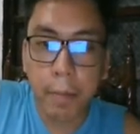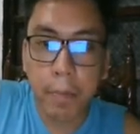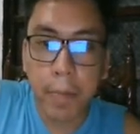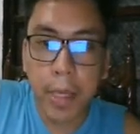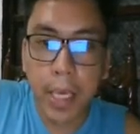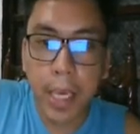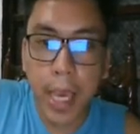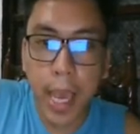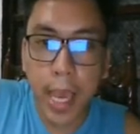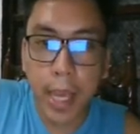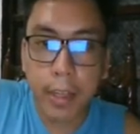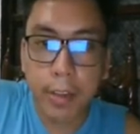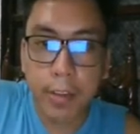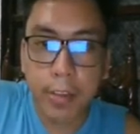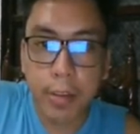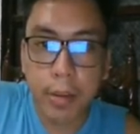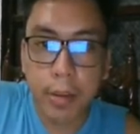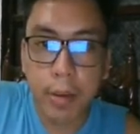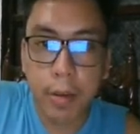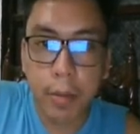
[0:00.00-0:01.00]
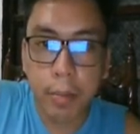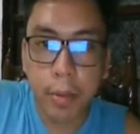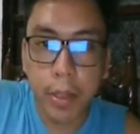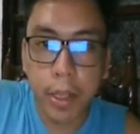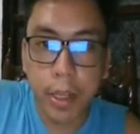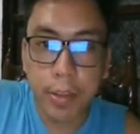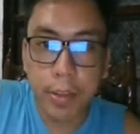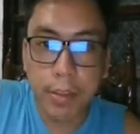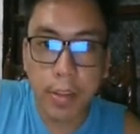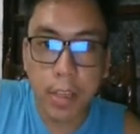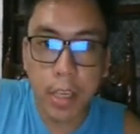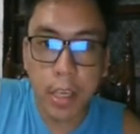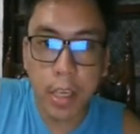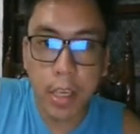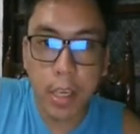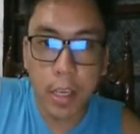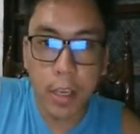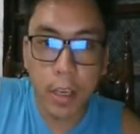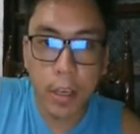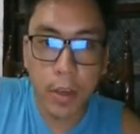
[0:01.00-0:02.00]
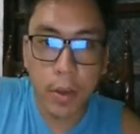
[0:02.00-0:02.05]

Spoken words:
bx plus c